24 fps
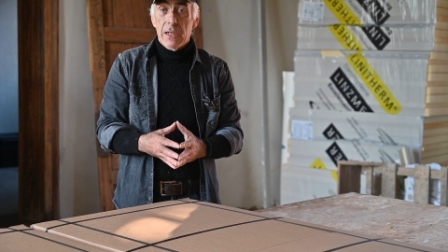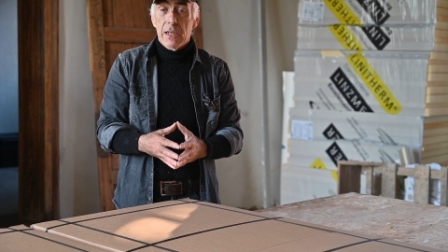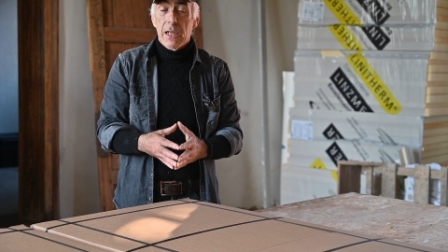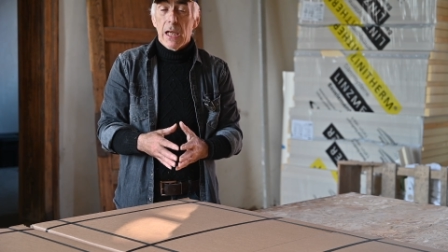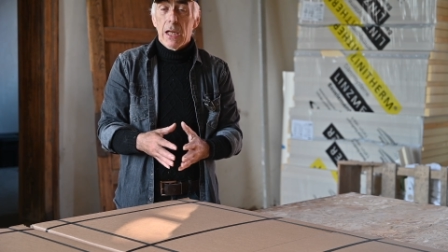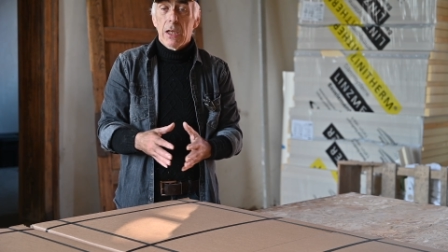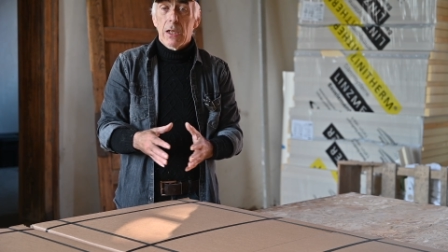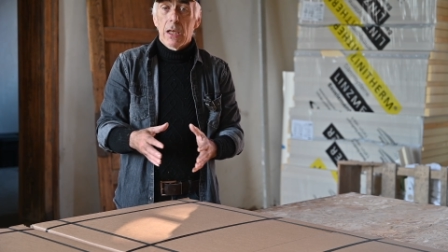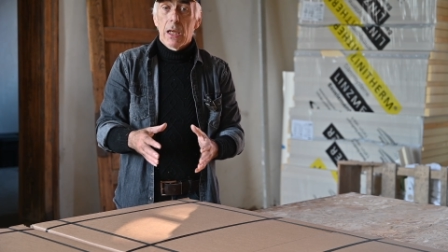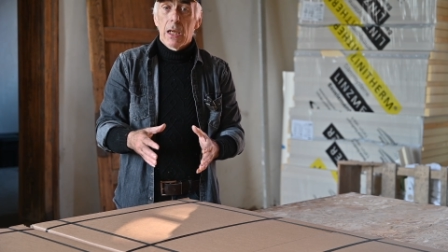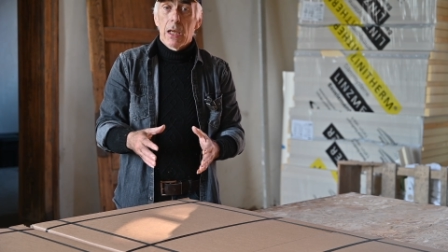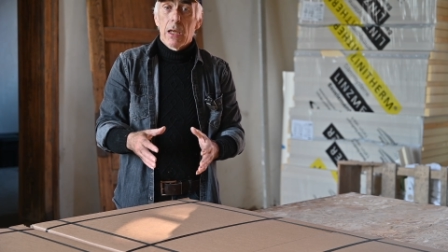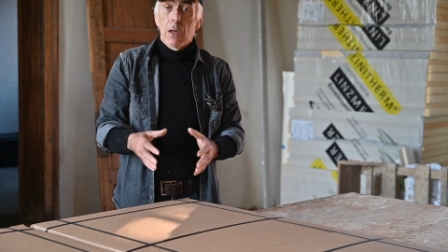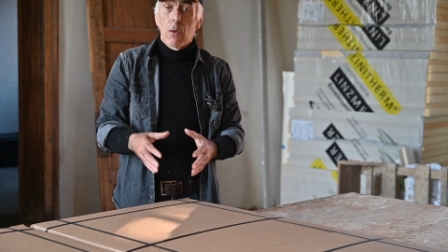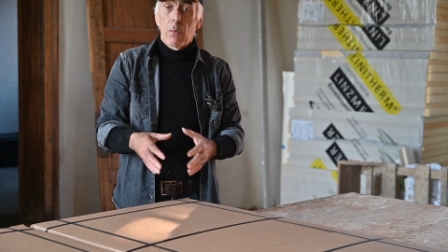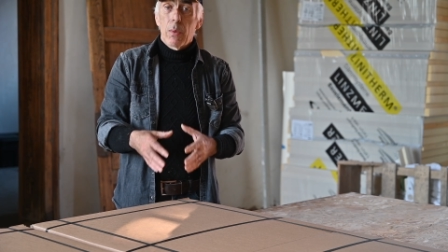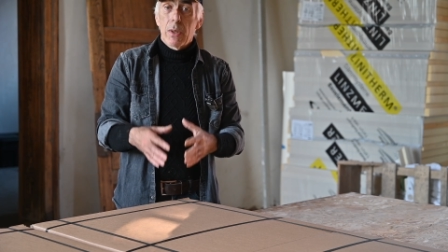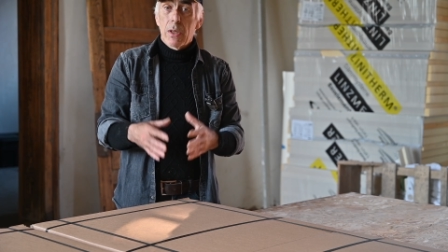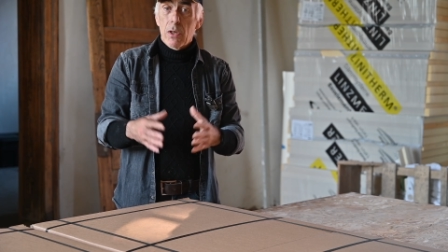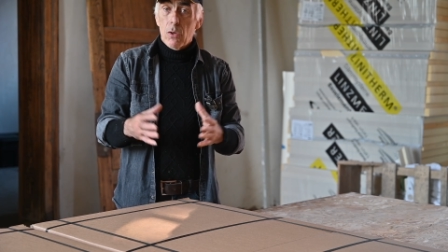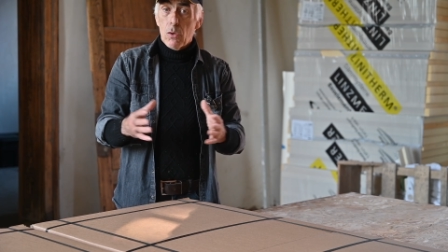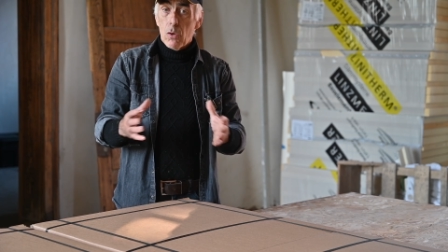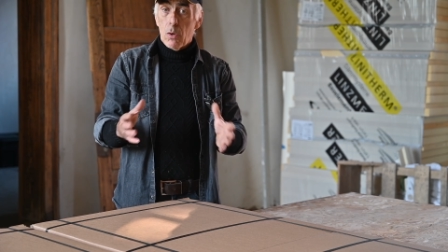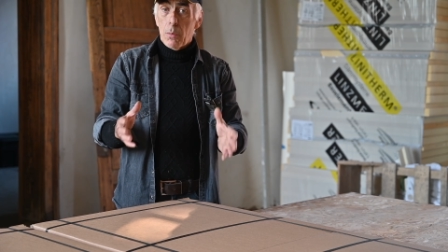than
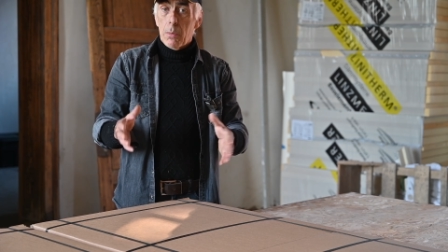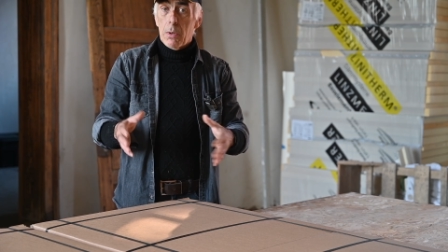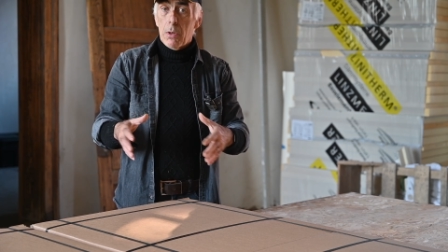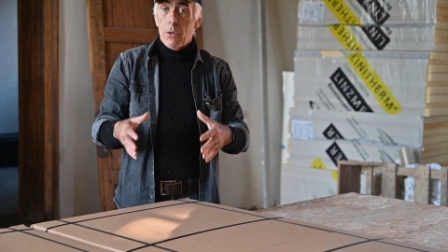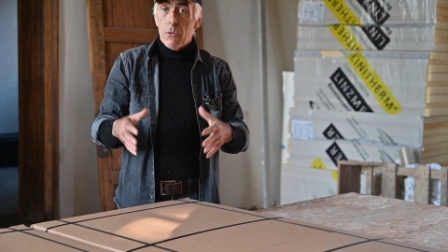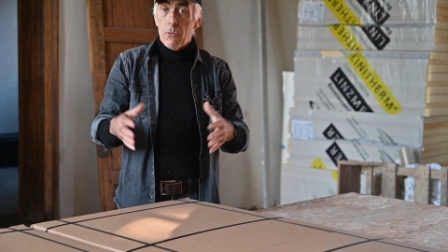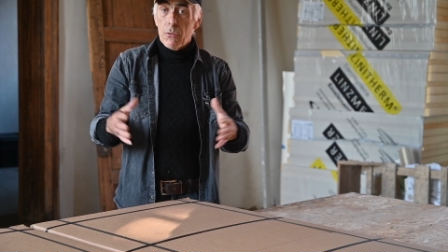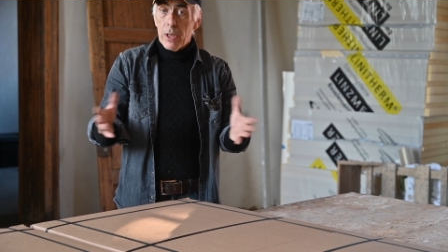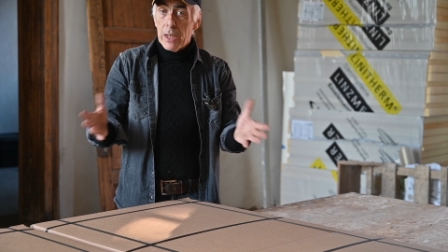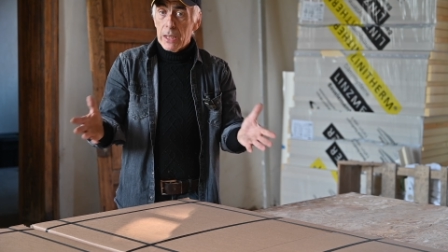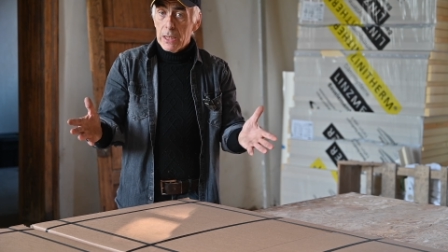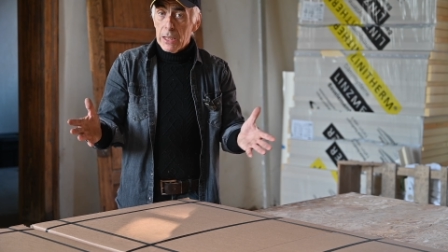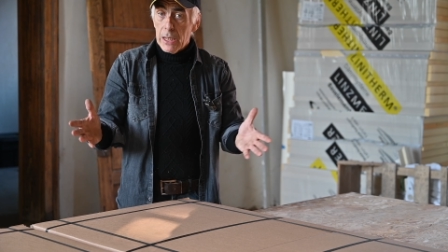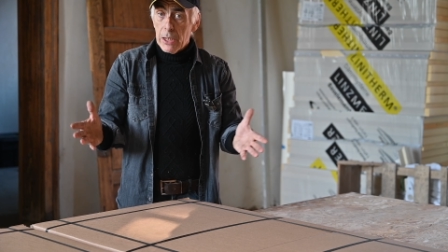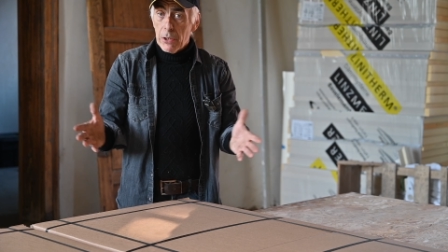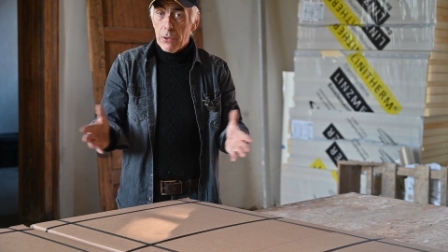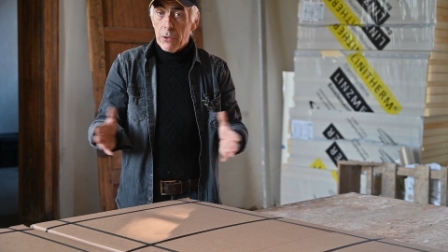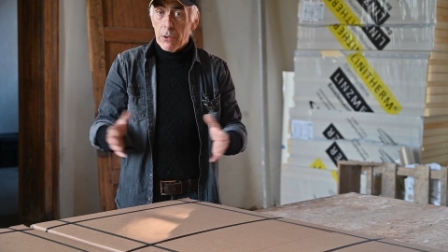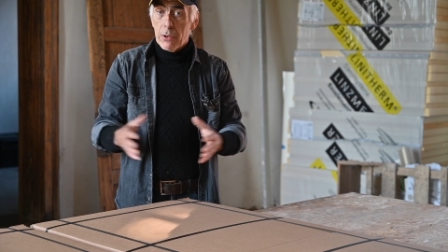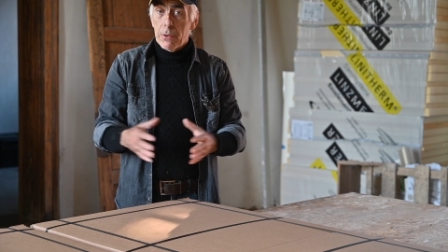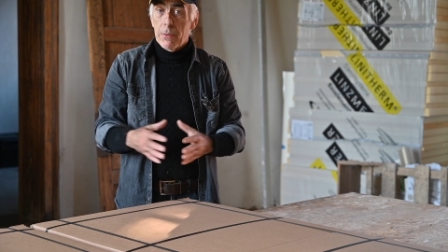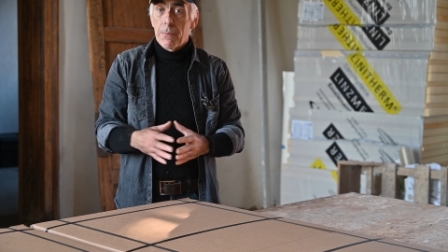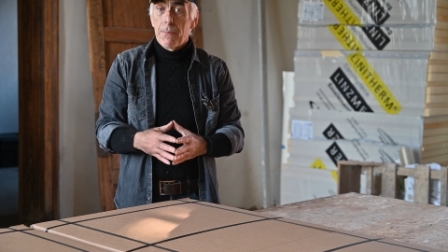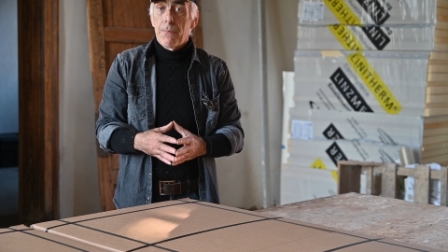with a normal
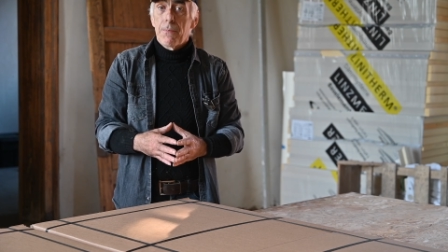radiator.